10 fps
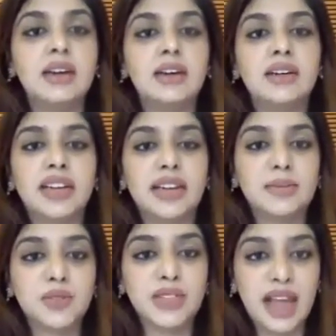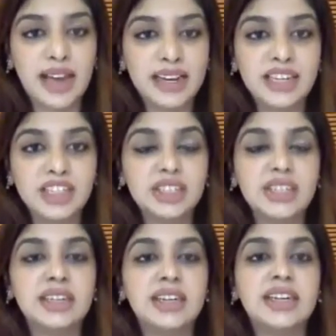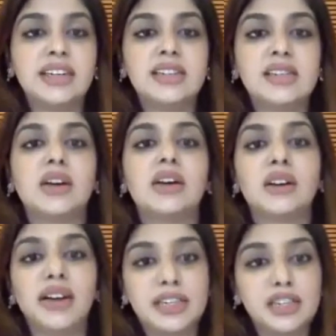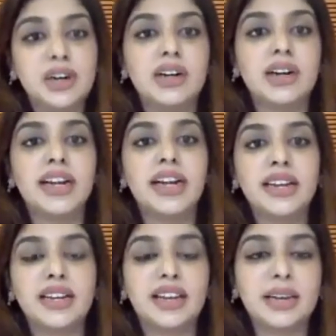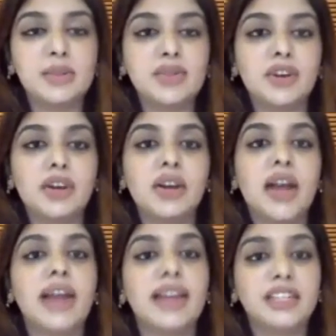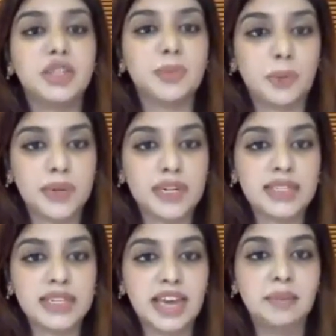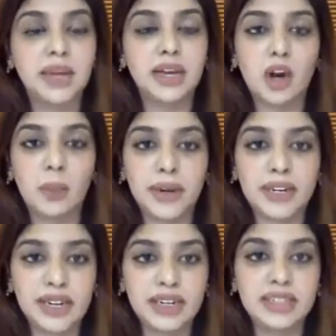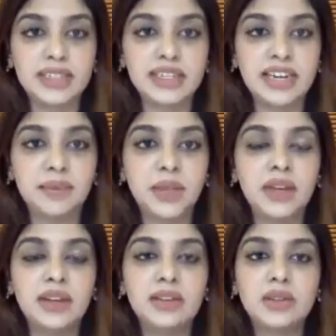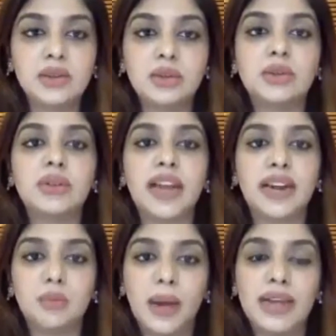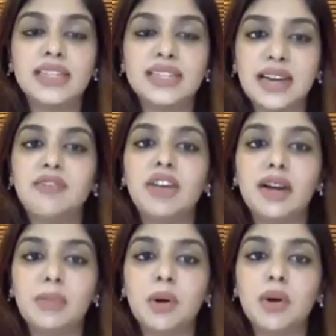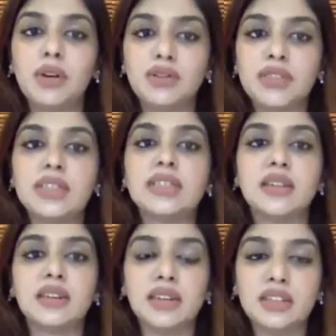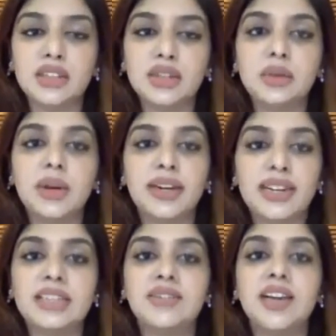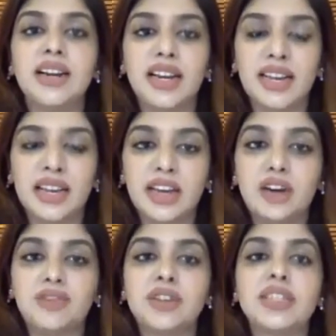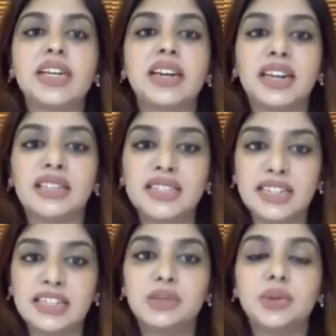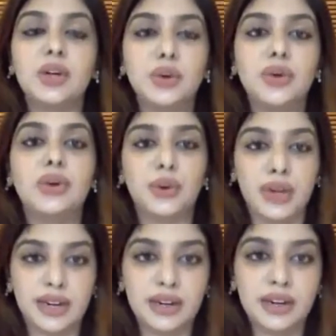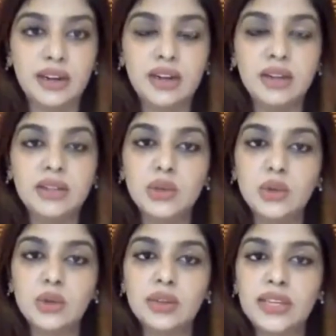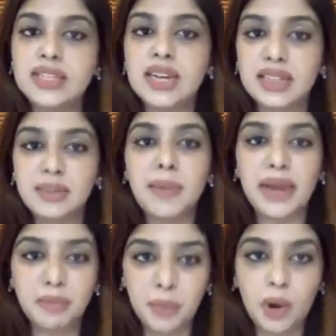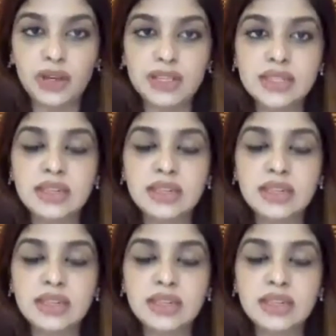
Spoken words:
creams with anti-aging ingredients, or retinol containing creams for anti-aging properties can be incorporated at this time, so that by the time we come out of this issue, at least we are taking care of your skin and set into a good routine. So these are the main points.